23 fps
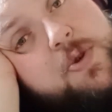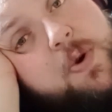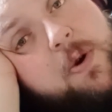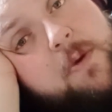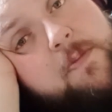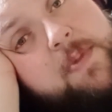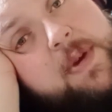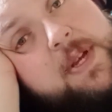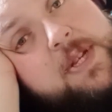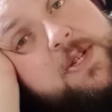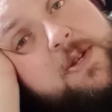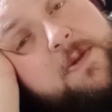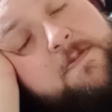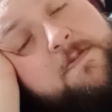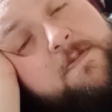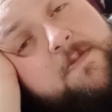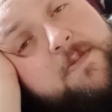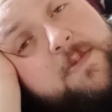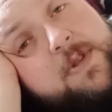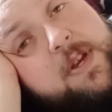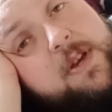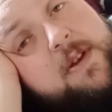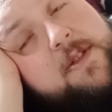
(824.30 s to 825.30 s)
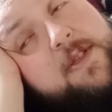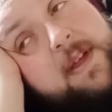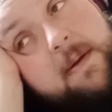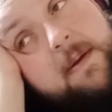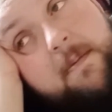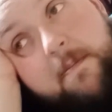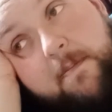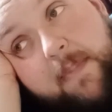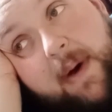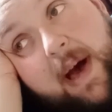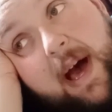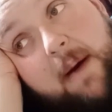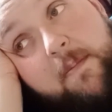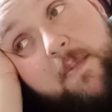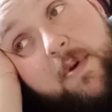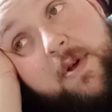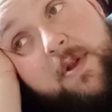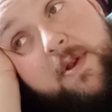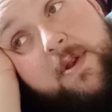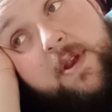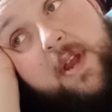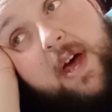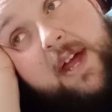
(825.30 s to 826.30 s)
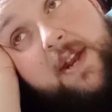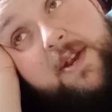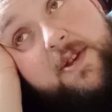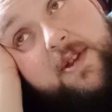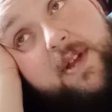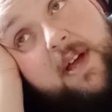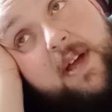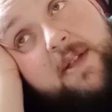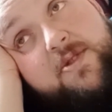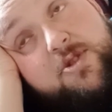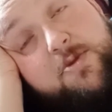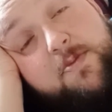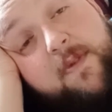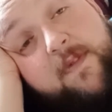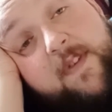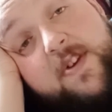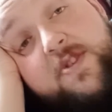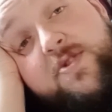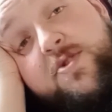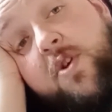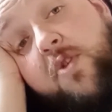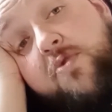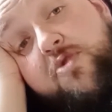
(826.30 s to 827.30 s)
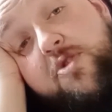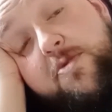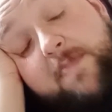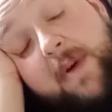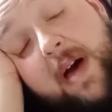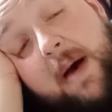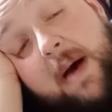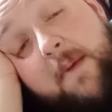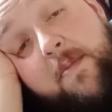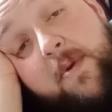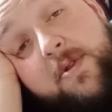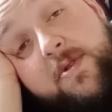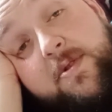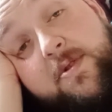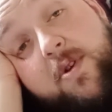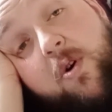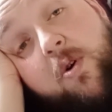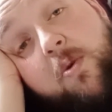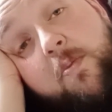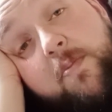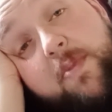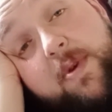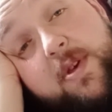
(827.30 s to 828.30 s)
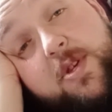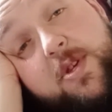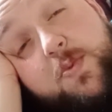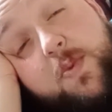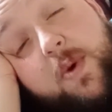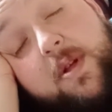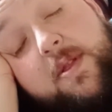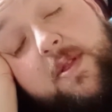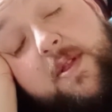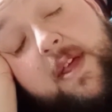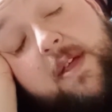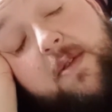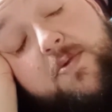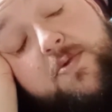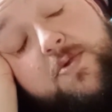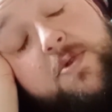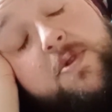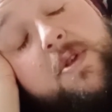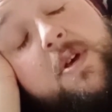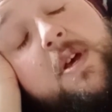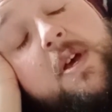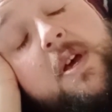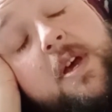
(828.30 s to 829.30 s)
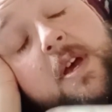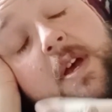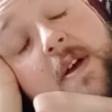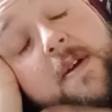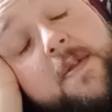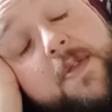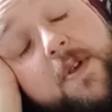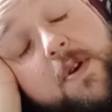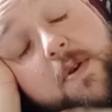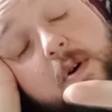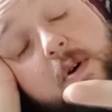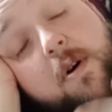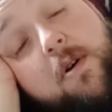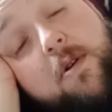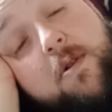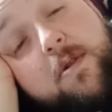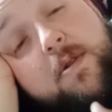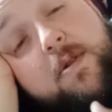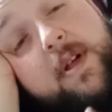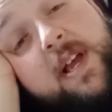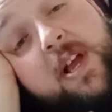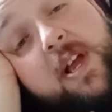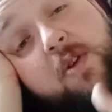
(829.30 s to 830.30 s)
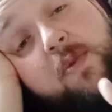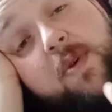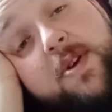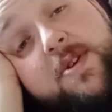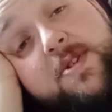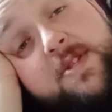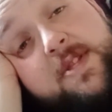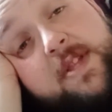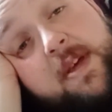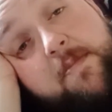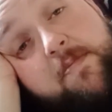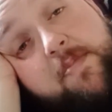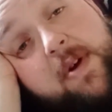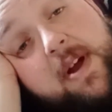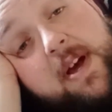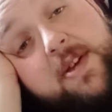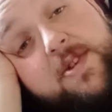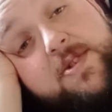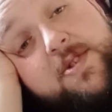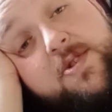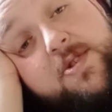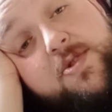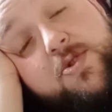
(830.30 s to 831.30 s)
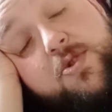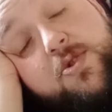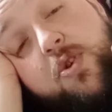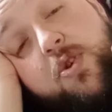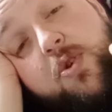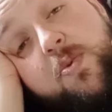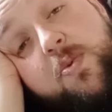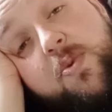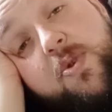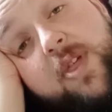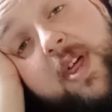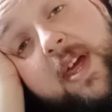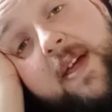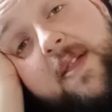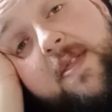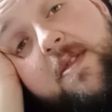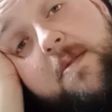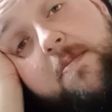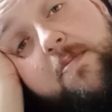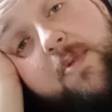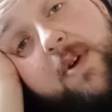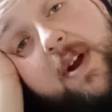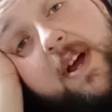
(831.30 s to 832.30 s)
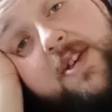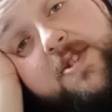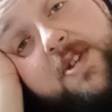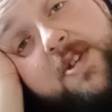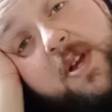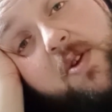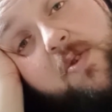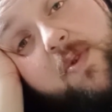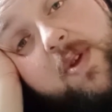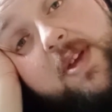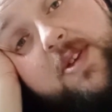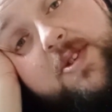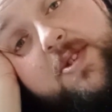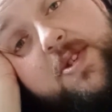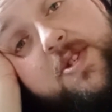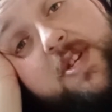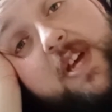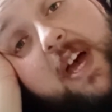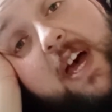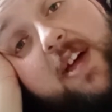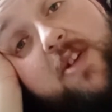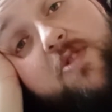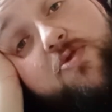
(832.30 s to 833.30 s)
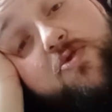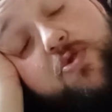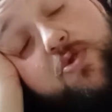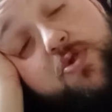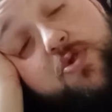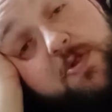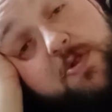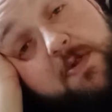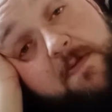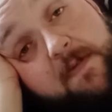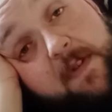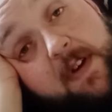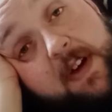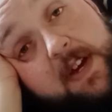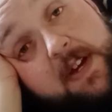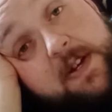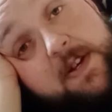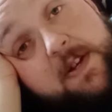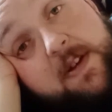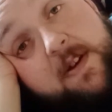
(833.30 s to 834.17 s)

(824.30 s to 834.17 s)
opinion? Do you think Bachmann, and to be fair, it's not just Bachmann, Hornby as well, and Helgen, they're all increasing their prices. Do you think the price increases are justified?